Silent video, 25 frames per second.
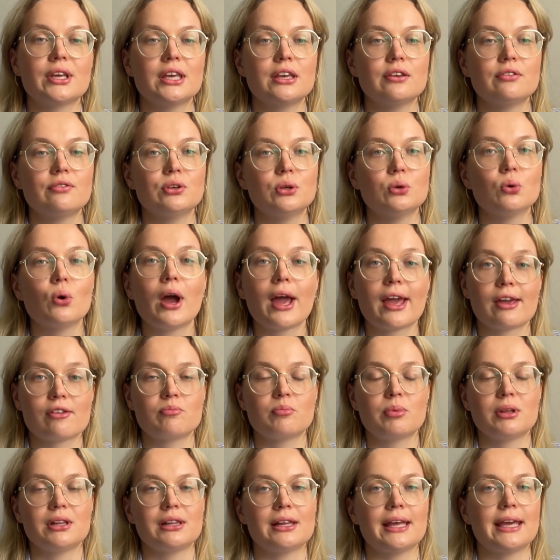If you have
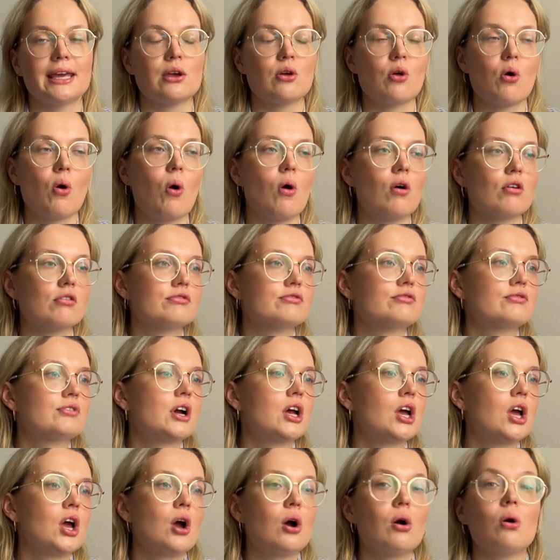been laid off
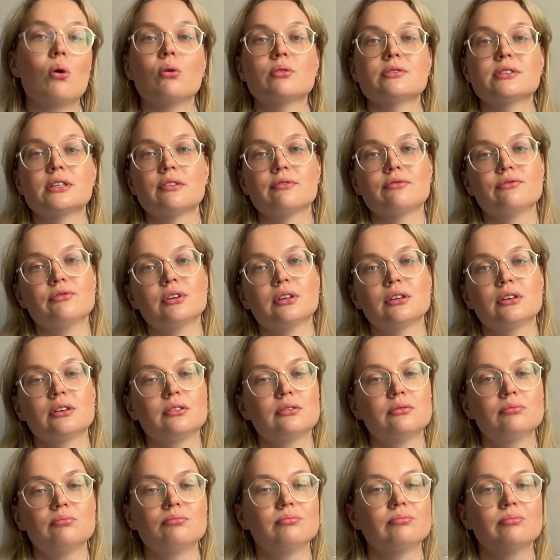or something,
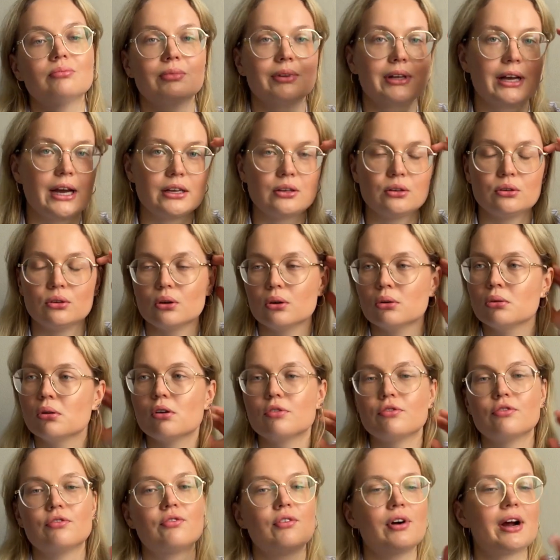I don't know, or
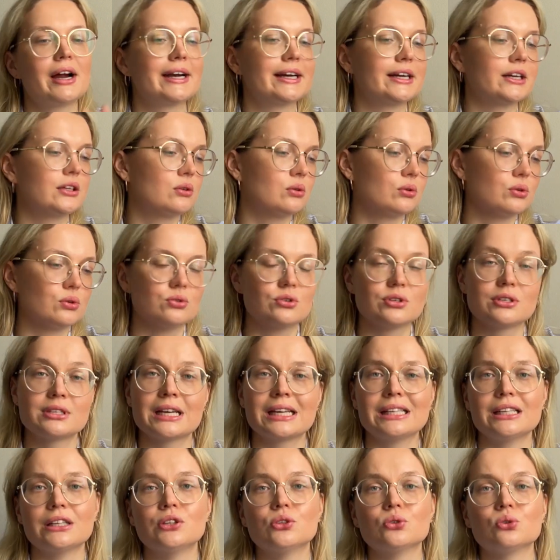fired, or you
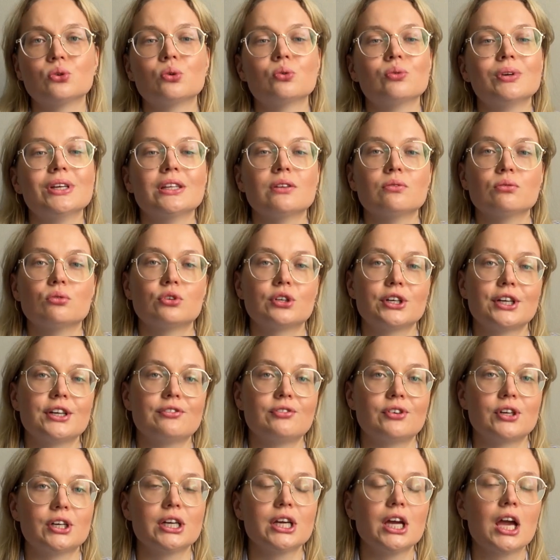decided to quit,
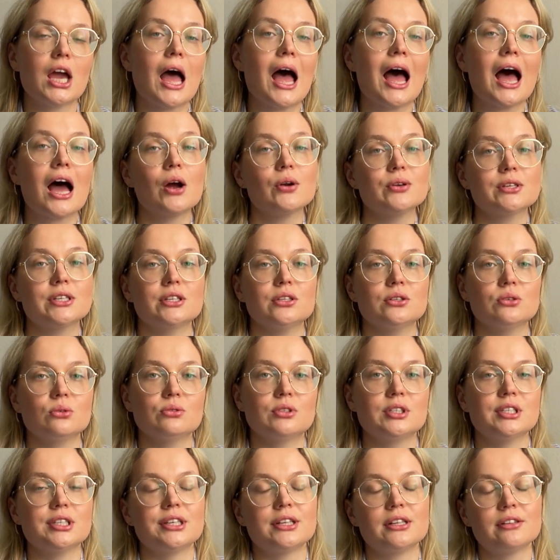wherever, how did you
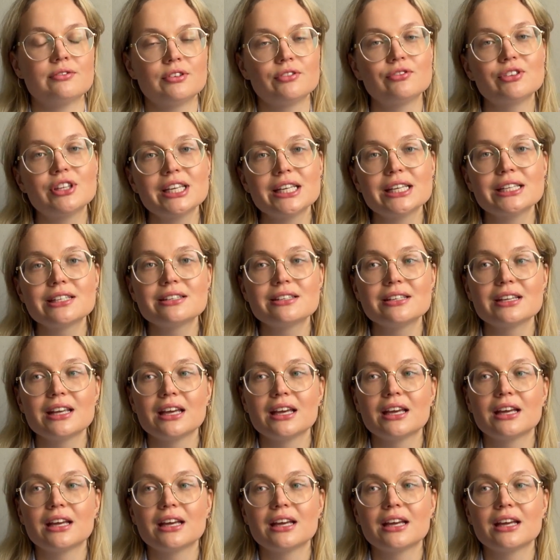deal with this?